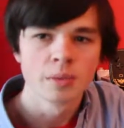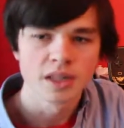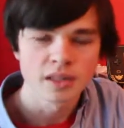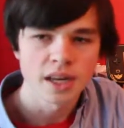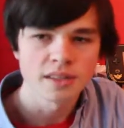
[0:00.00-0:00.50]

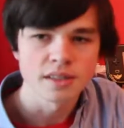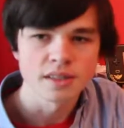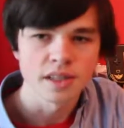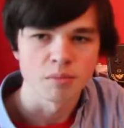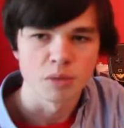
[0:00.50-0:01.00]
because as I
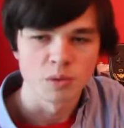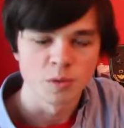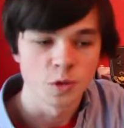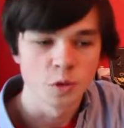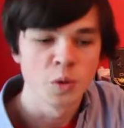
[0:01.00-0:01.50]
said in my
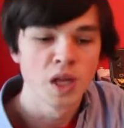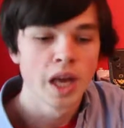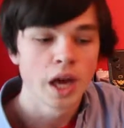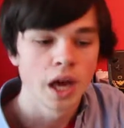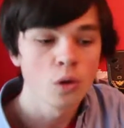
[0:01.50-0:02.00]
review,
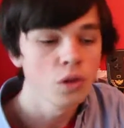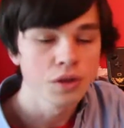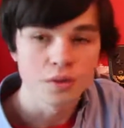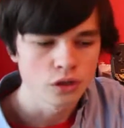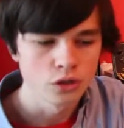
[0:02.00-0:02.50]
all
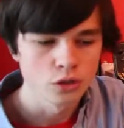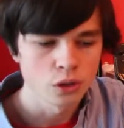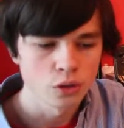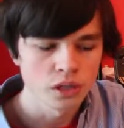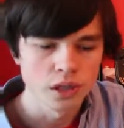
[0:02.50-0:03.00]
the
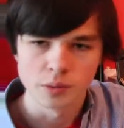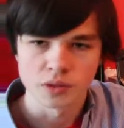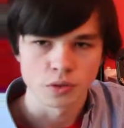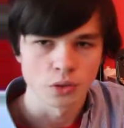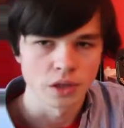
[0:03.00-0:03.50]
control schemes
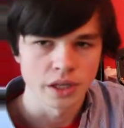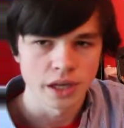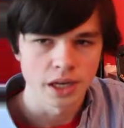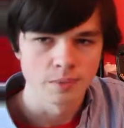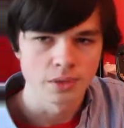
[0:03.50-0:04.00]
for all the
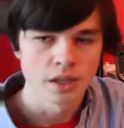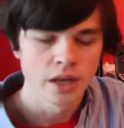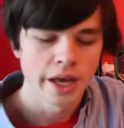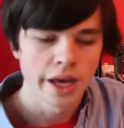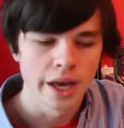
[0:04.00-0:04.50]
games
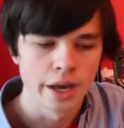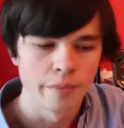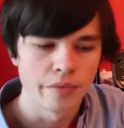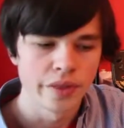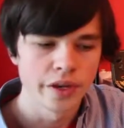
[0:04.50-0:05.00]

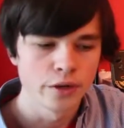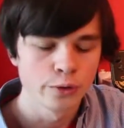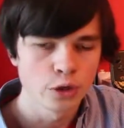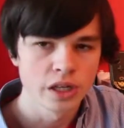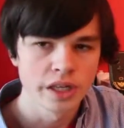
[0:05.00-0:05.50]
um, they
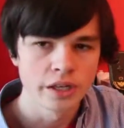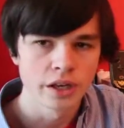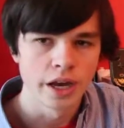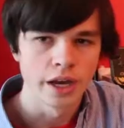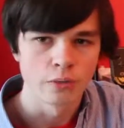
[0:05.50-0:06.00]
usually
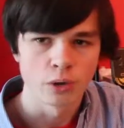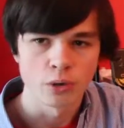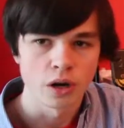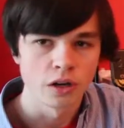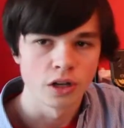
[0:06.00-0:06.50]
uh,
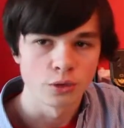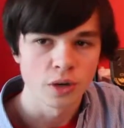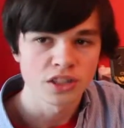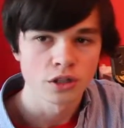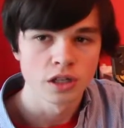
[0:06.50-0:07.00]
require a
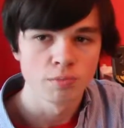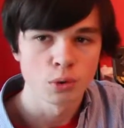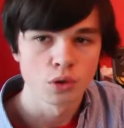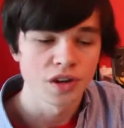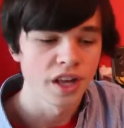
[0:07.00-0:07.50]
directional
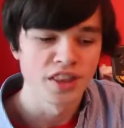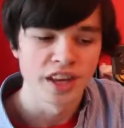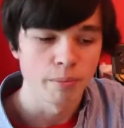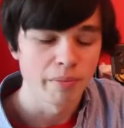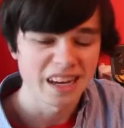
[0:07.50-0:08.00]
input and
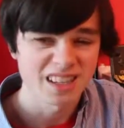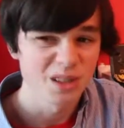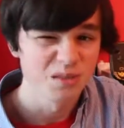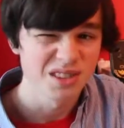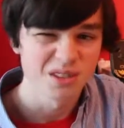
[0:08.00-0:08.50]
then a
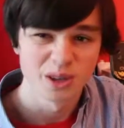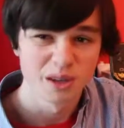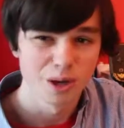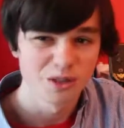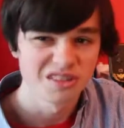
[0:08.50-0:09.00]
max of three
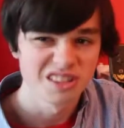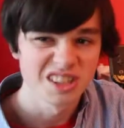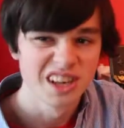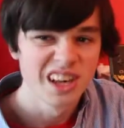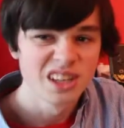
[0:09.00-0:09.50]

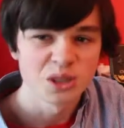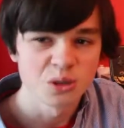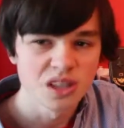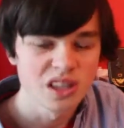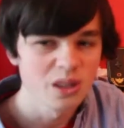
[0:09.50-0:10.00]
buttons so you
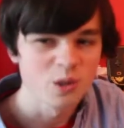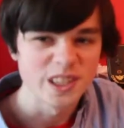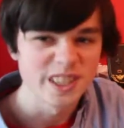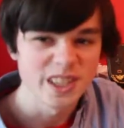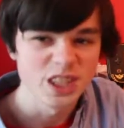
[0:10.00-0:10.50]
can
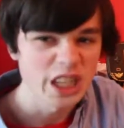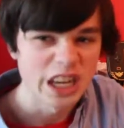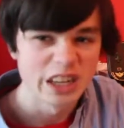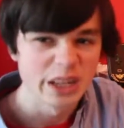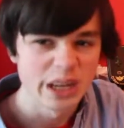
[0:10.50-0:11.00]
literally teach
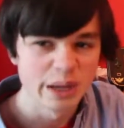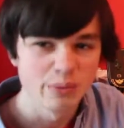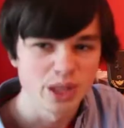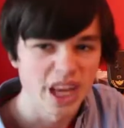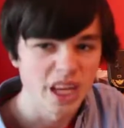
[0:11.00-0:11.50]
any game
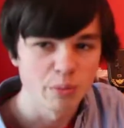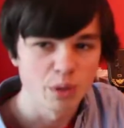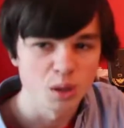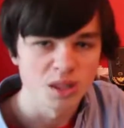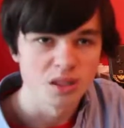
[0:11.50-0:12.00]
to any
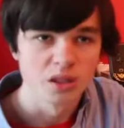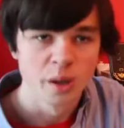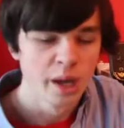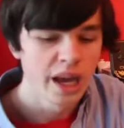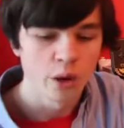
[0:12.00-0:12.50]
person
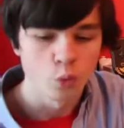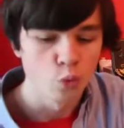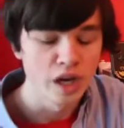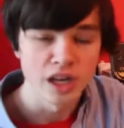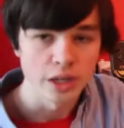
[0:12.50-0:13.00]

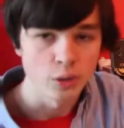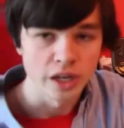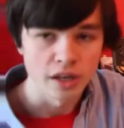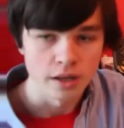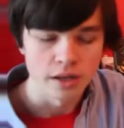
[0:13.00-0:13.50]
really
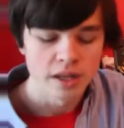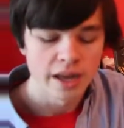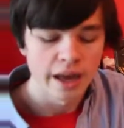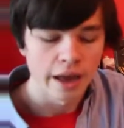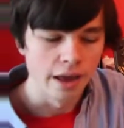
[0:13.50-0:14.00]
quickly
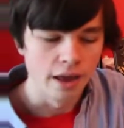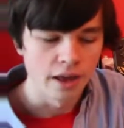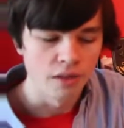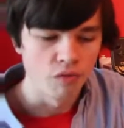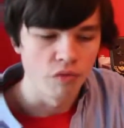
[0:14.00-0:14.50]
uh,
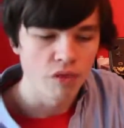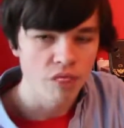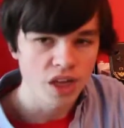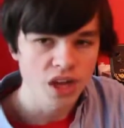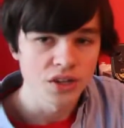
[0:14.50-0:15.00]
and
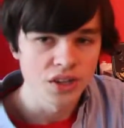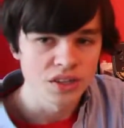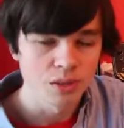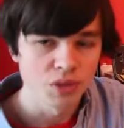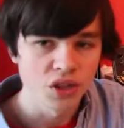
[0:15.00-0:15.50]
that is
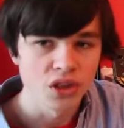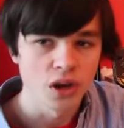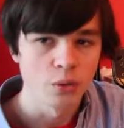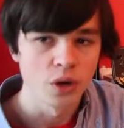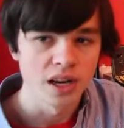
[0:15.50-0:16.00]
something that
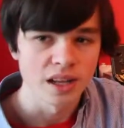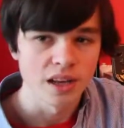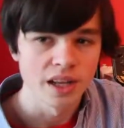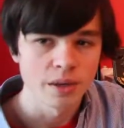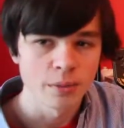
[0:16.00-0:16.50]
I really
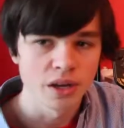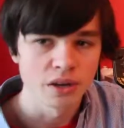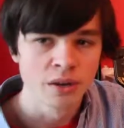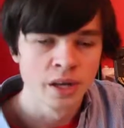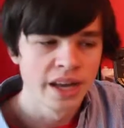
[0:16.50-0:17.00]
like about
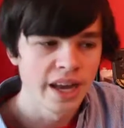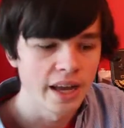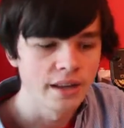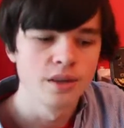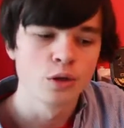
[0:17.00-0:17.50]
it.
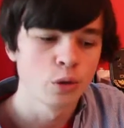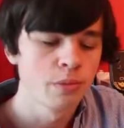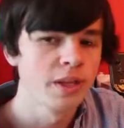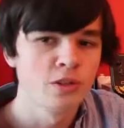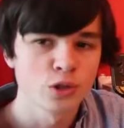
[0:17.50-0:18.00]
Uh, it could
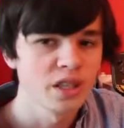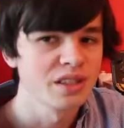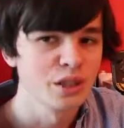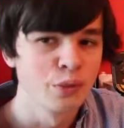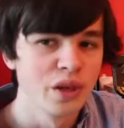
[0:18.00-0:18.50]
be
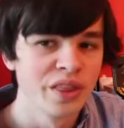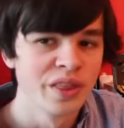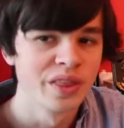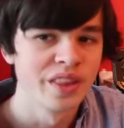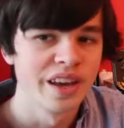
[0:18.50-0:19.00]
interesting when
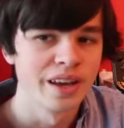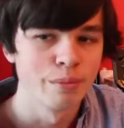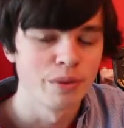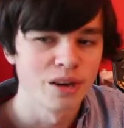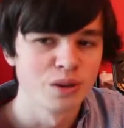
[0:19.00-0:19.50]
uh,
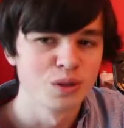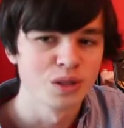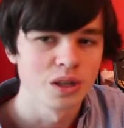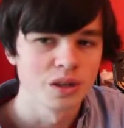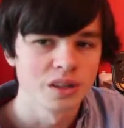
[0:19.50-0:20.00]
Mario and
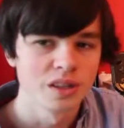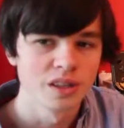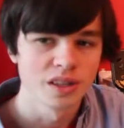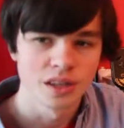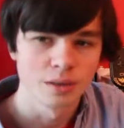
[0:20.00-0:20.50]
Sonic
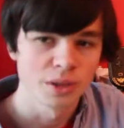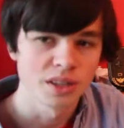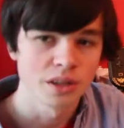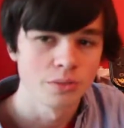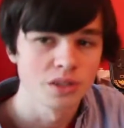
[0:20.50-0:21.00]
at the
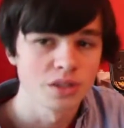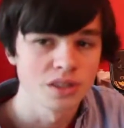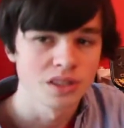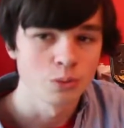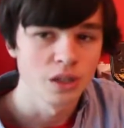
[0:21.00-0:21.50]
Olympics comes to
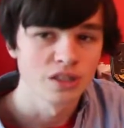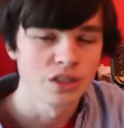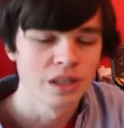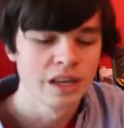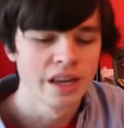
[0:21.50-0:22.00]
the
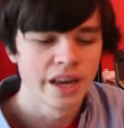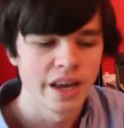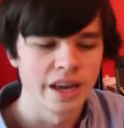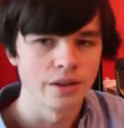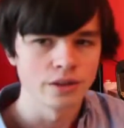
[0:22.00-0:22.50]
Switch.
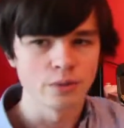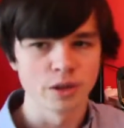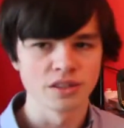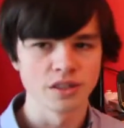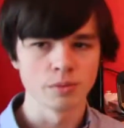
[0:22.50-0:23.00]
Uh, you
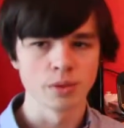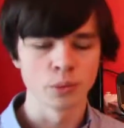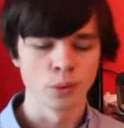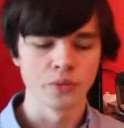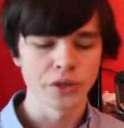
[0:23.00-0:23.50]
might see
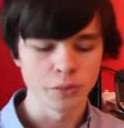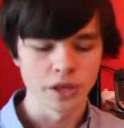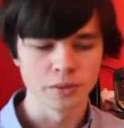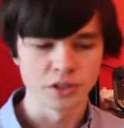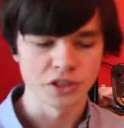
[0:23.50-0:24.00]
people, you'll
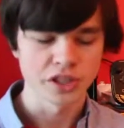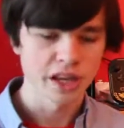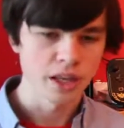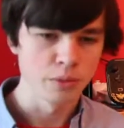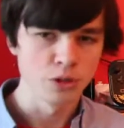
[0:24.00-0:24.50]
be able to just
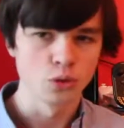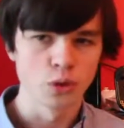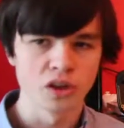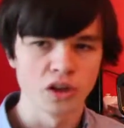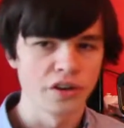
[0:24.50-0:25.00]
hand them a
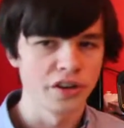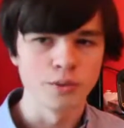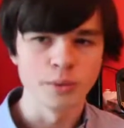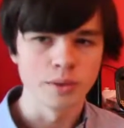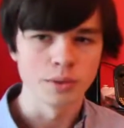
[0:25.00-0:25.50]
Joy-Con and
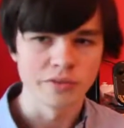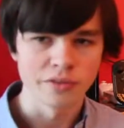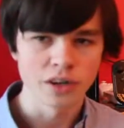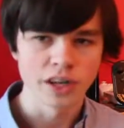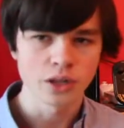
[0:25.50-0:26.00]
you'll be able to
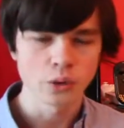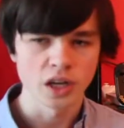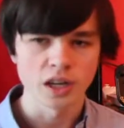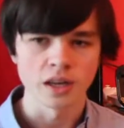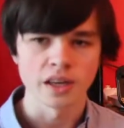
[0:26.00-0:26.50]
very
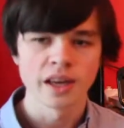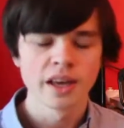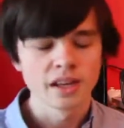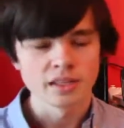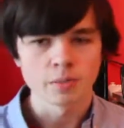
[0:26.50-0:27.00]
quickly
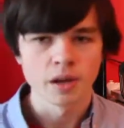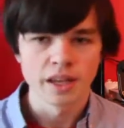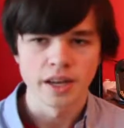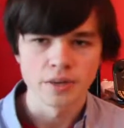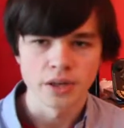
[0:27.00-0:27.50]

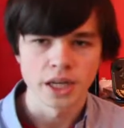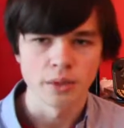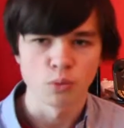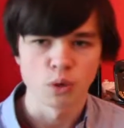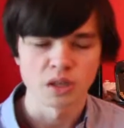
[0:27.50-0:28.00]
explain how the
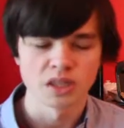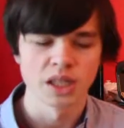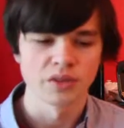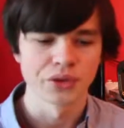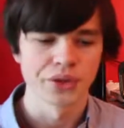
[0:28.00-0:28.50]
game works
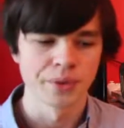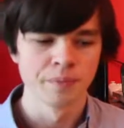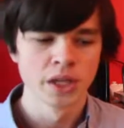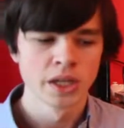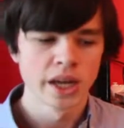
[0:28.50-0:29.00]
and everything.
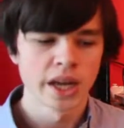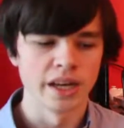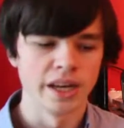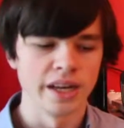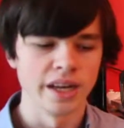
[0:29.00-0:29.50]

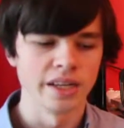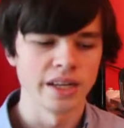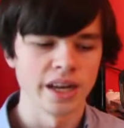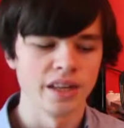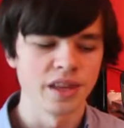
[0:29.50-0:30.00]
Uh,
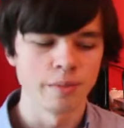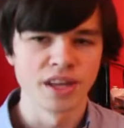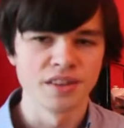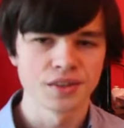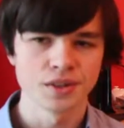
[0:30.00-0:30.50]
and that
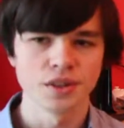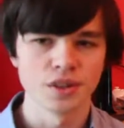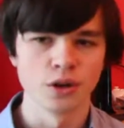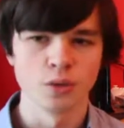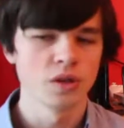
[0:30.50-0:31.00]
meant,
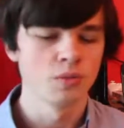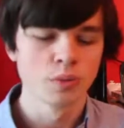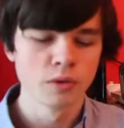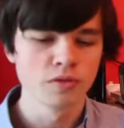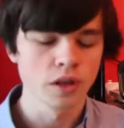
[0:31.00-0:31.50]
you know, it
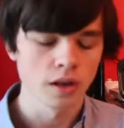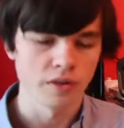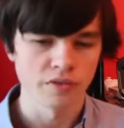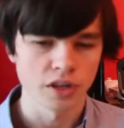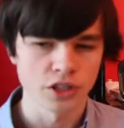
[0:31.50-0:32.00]
removed a lot
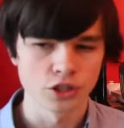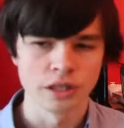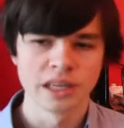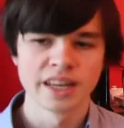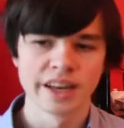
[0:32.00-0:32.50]
of friction.
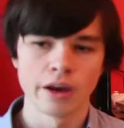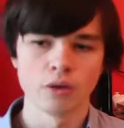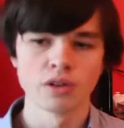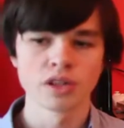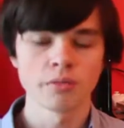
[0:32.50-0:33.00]

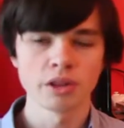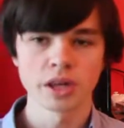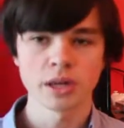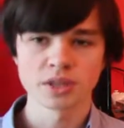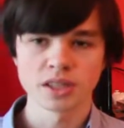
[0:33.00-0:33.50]
Now, some of the
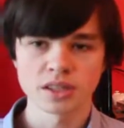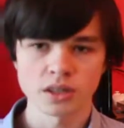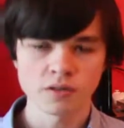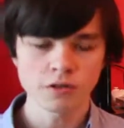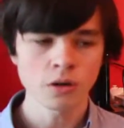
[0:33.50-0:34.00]
games did
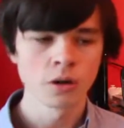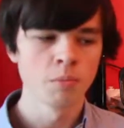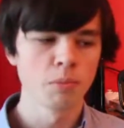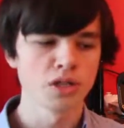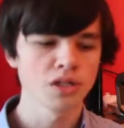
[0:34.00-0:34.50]
suffer,
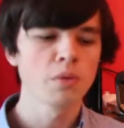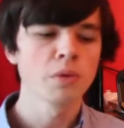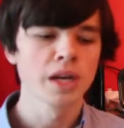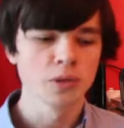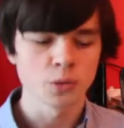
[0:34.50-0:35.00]
but some
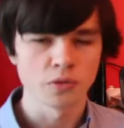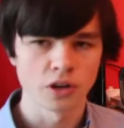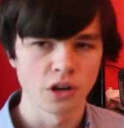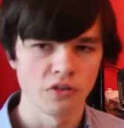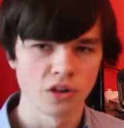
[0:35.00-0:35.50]
games were
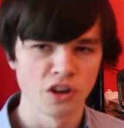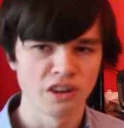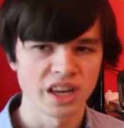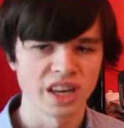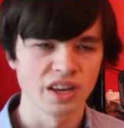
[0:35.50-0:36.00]
very
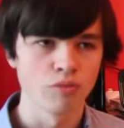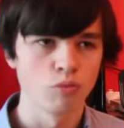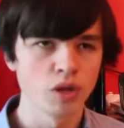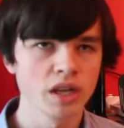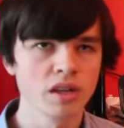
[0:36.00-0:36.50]
fun and I
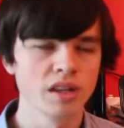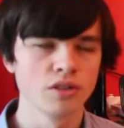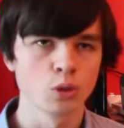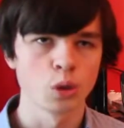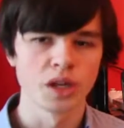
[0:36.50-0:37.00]
really
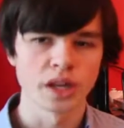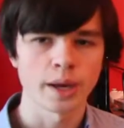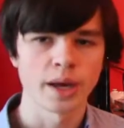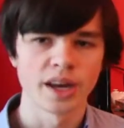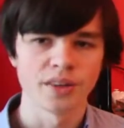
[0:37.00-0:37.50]
enjoyed
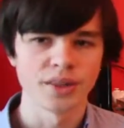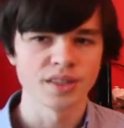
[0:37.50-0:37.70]
uh, the